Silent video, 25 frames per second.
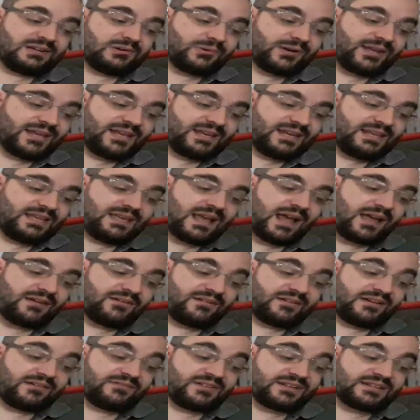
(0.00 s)
greenie
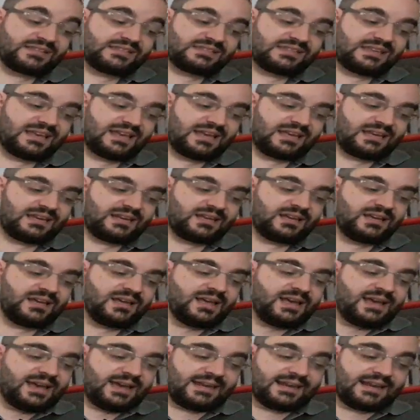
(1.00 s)
I've ever seen,
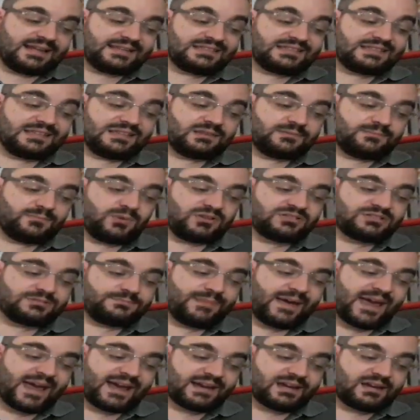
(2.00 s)
an ancient
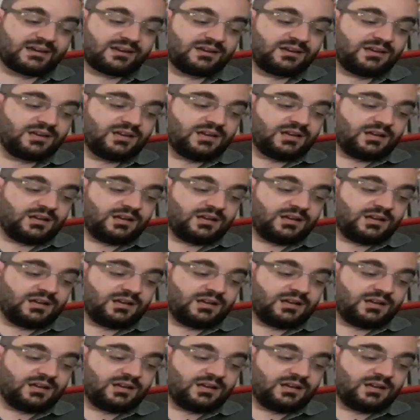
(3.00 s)
mossback.